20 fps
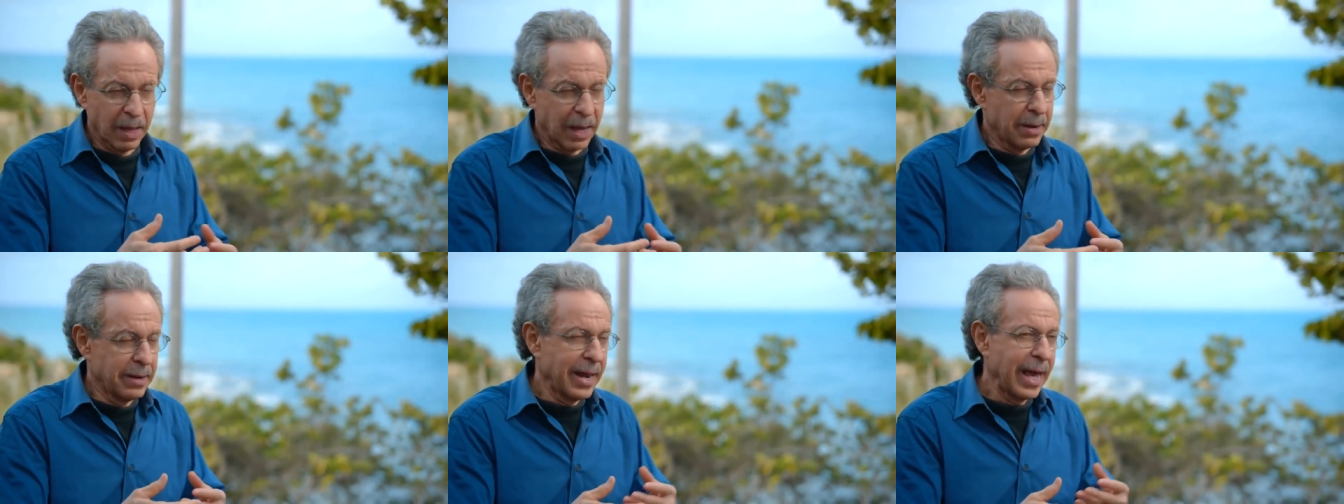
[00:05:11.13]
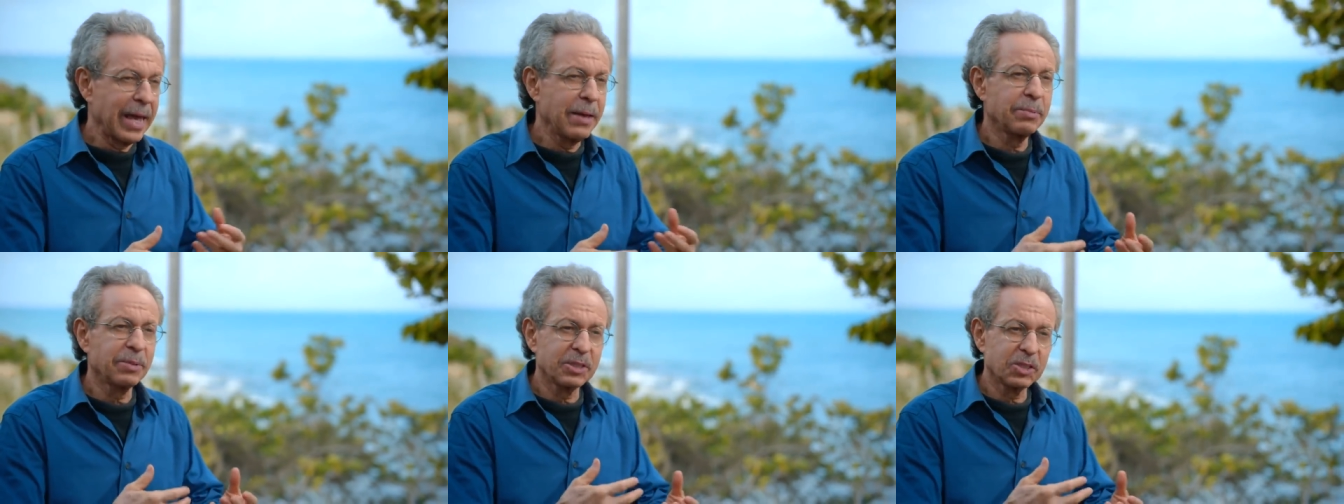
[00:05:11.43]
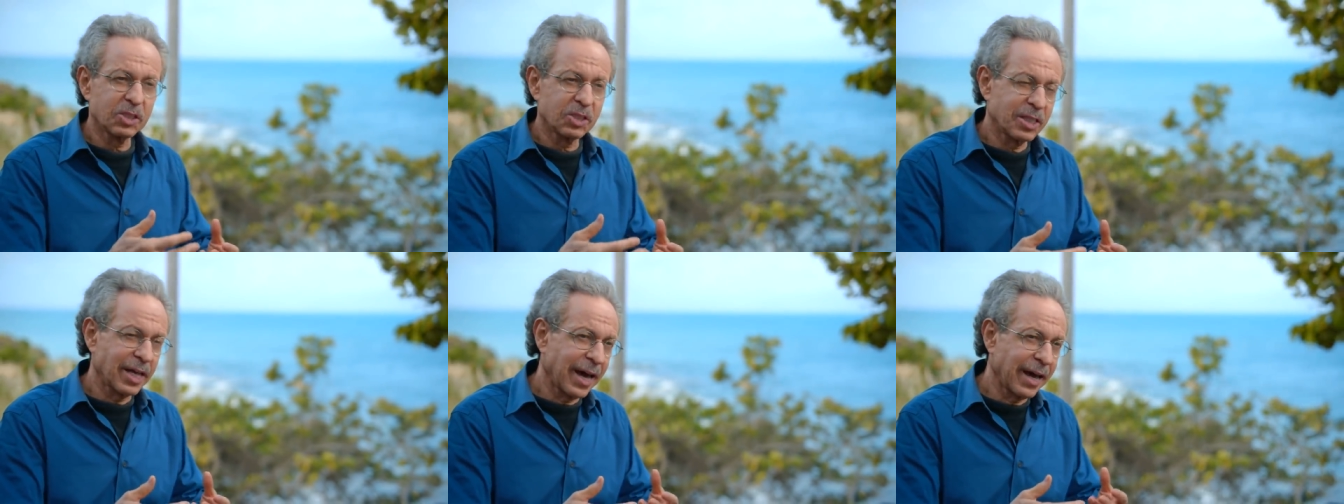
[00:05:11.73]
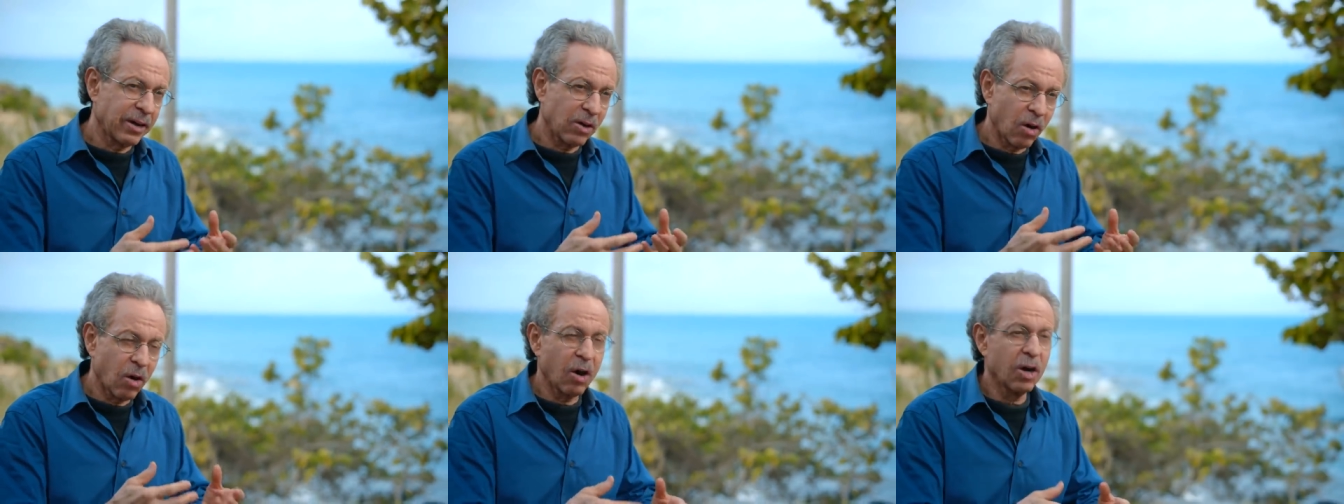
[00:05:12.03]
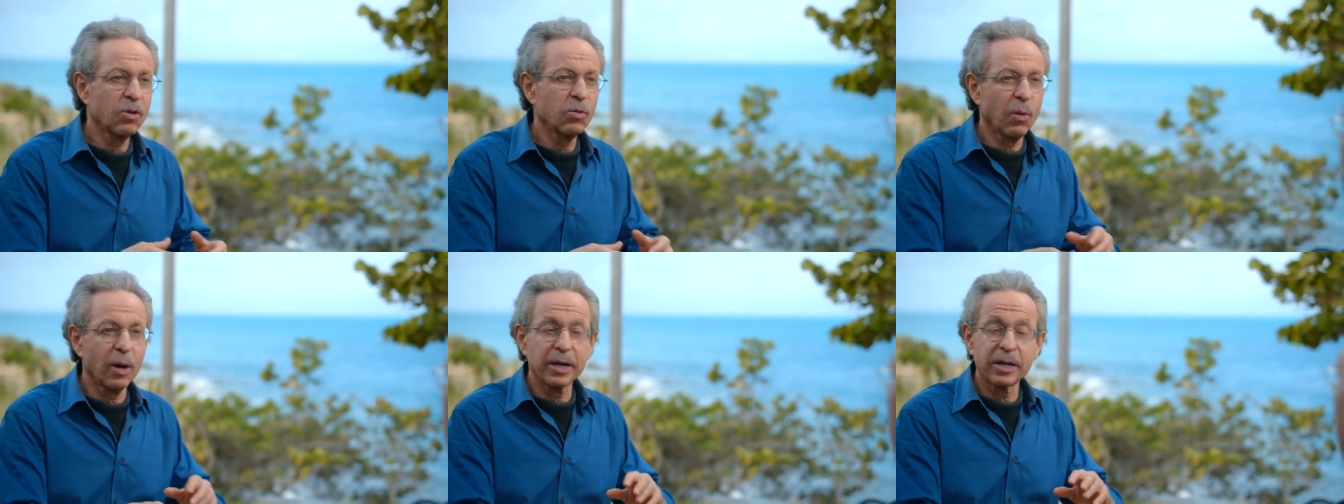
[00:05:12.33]
enables that
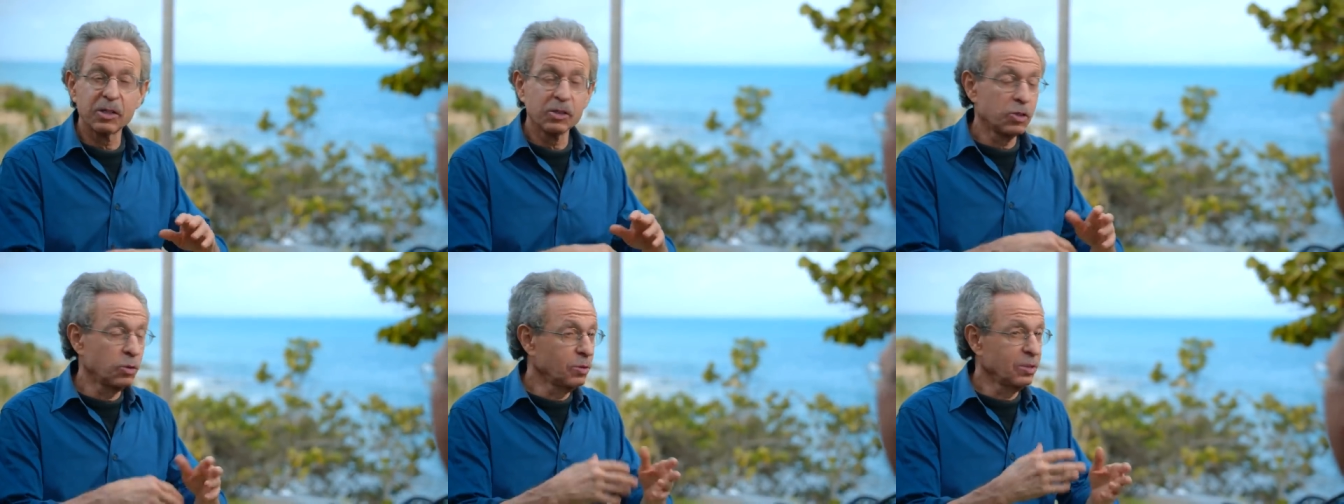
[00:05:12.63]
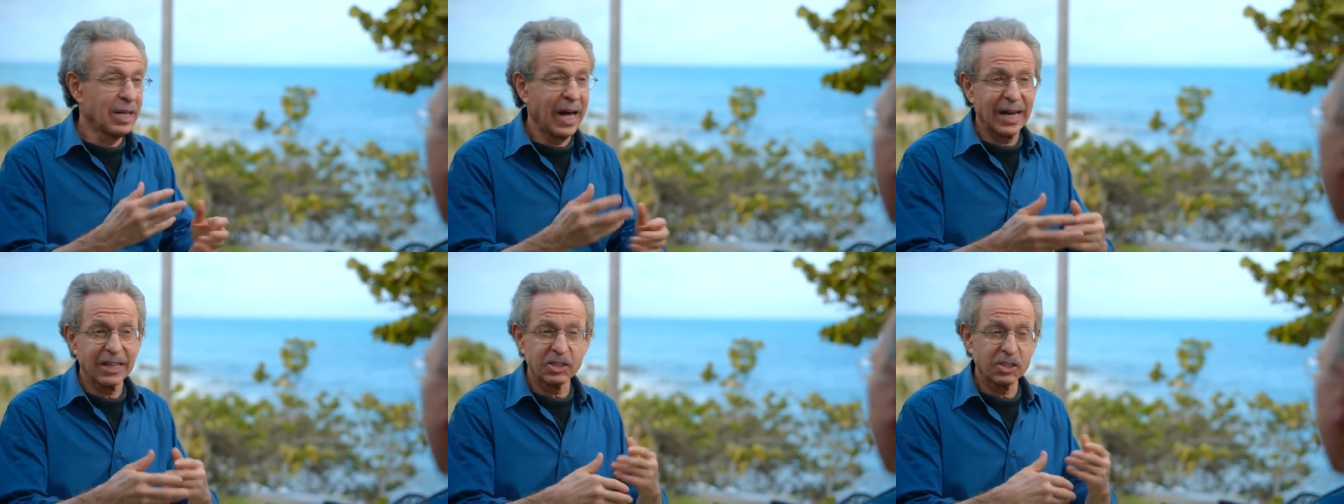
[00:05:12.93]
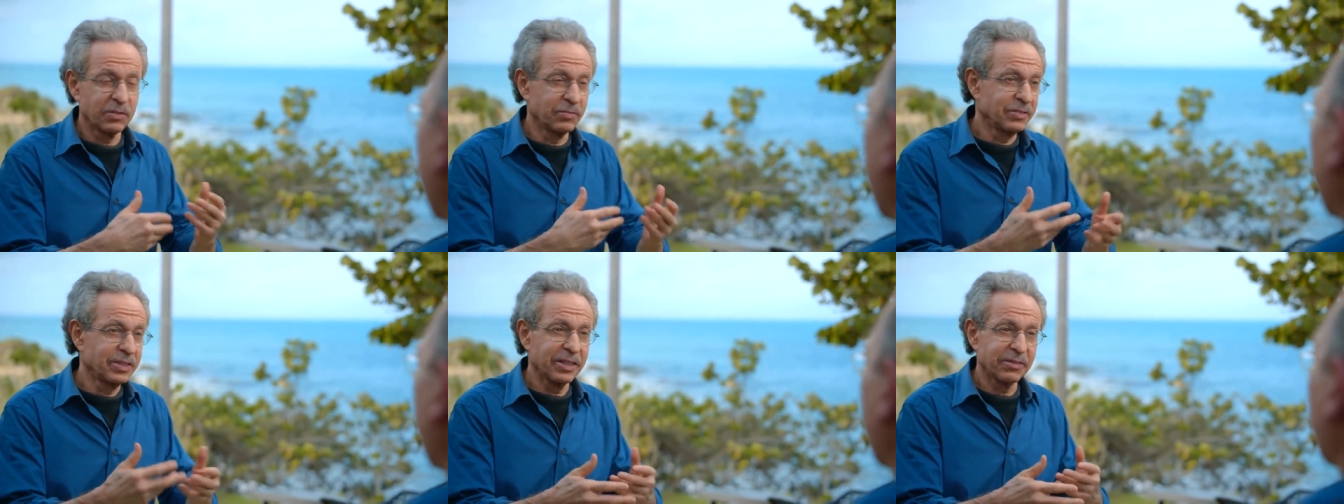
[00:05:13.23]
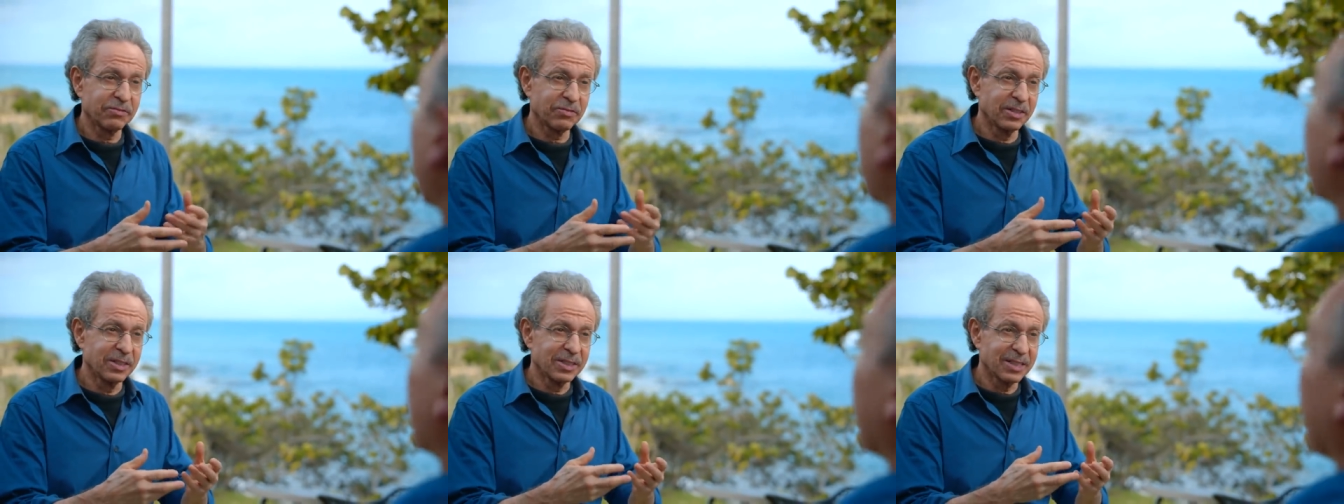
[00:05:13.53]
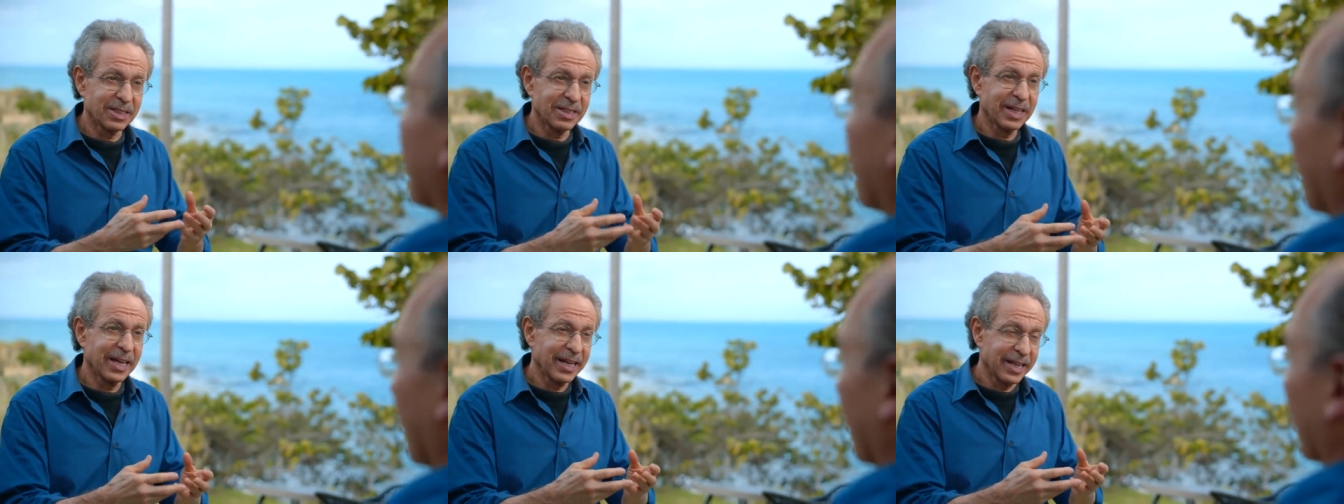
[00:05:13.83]
hardware to do lots of
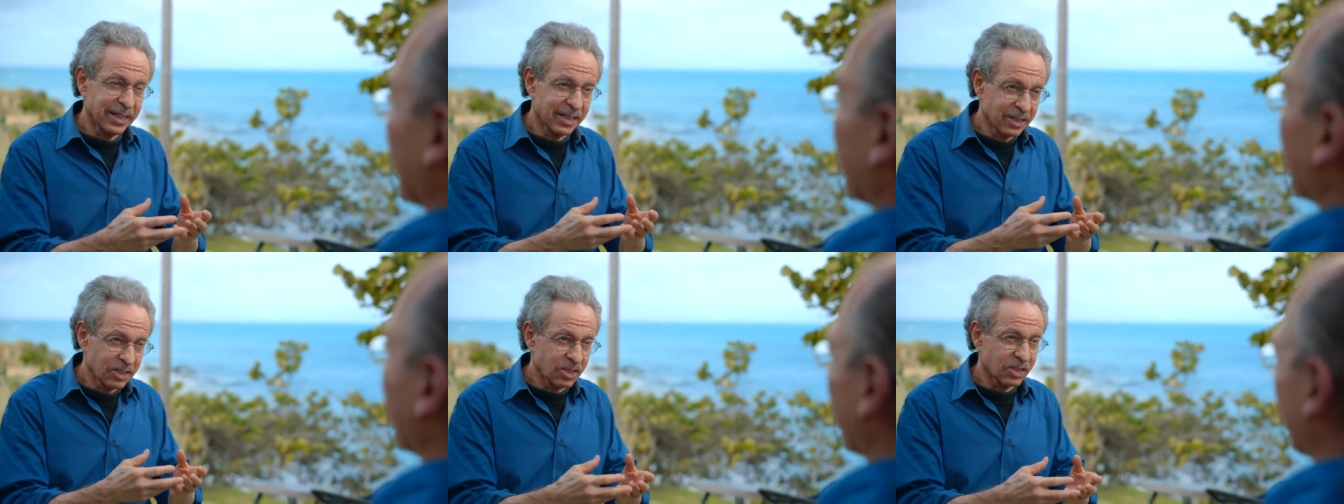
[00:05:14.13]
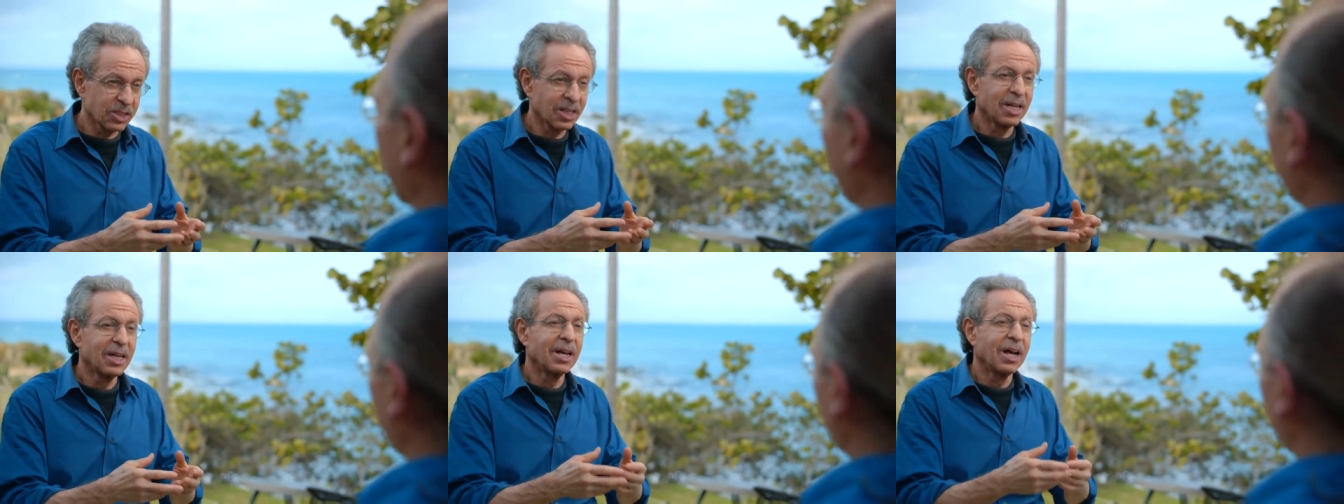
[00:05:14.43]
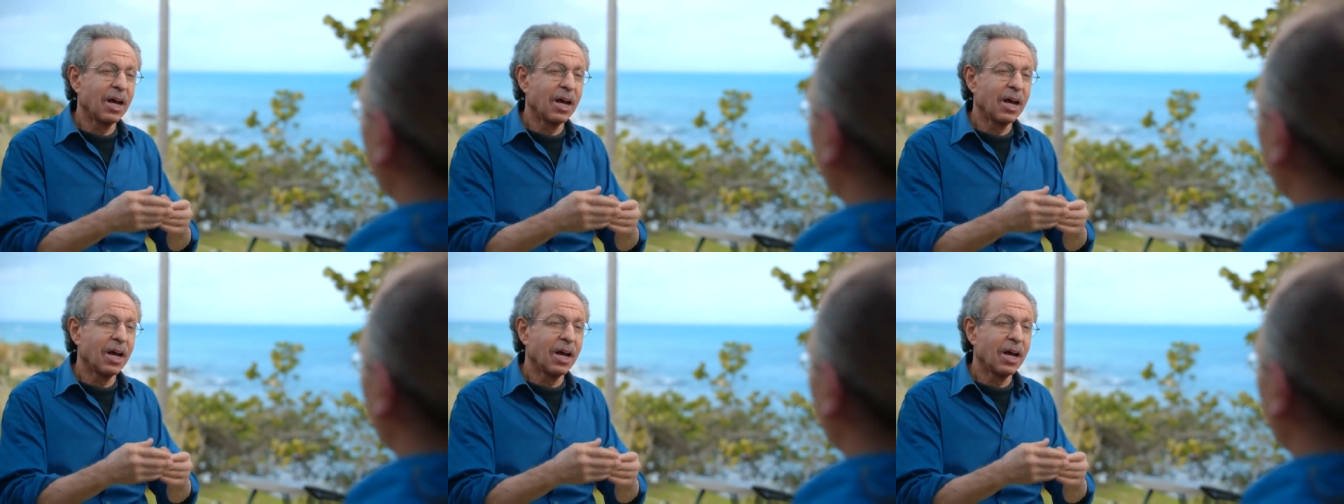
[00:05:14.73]
different things